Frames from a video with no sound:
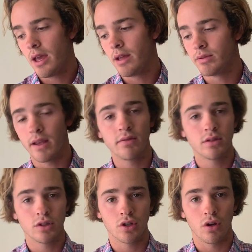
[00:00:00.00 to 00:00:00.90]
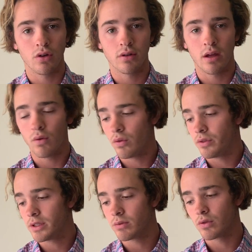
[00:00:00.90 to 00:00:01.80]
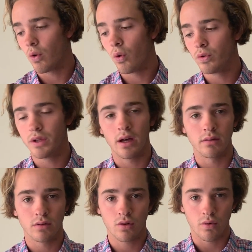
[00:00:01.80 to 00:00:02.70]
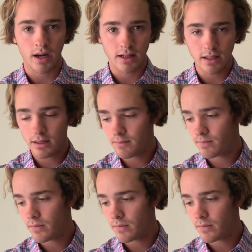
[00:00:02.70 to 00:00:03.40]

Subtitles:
It was evidence showing that this was all done correctly,